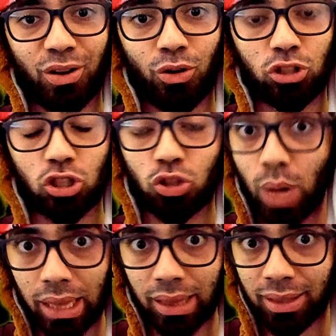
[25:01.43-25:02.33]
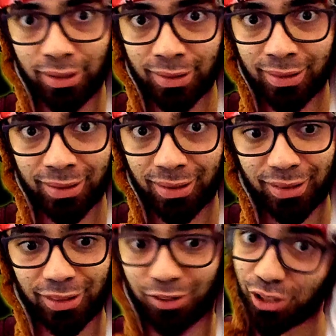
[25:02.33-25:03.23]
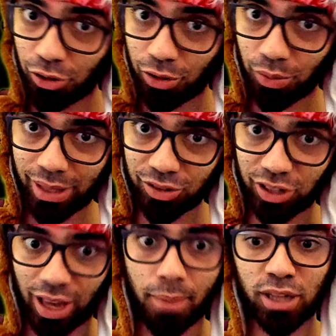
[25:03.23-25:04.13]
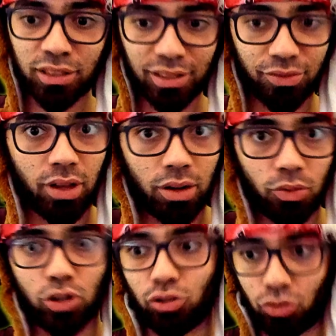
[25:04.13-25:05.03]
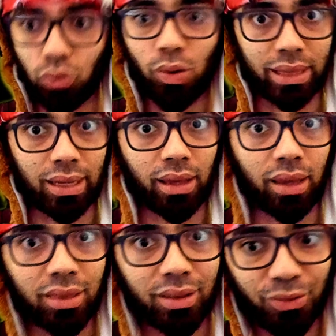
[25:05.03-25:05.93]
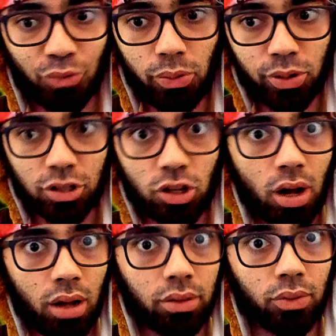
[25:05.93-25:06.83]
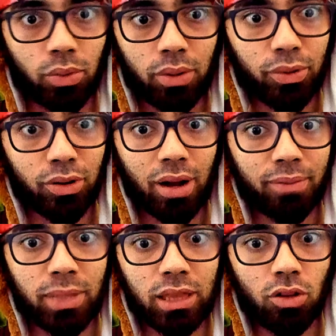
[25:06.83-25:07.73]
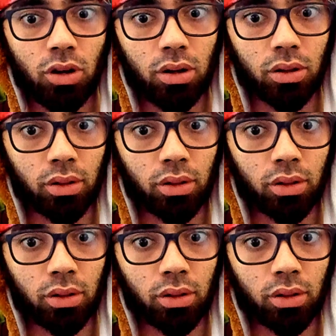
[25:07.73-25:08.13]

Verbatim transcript: Just one. There's the other one outside. Imagine if there were two attacking. We were done. We would have been done.